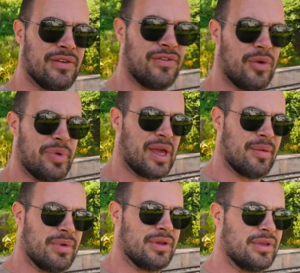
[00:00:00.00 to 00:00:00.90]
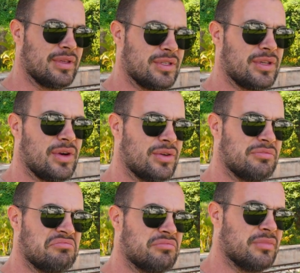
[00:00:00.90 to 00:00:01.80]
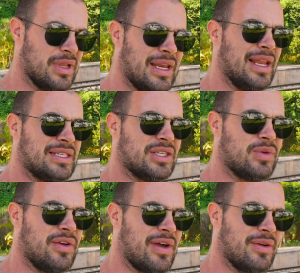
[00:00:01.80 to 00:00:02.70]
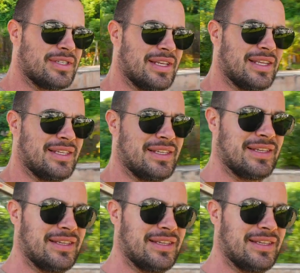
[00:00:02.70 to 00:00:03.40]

4 p.m, so less than 12 hours at least.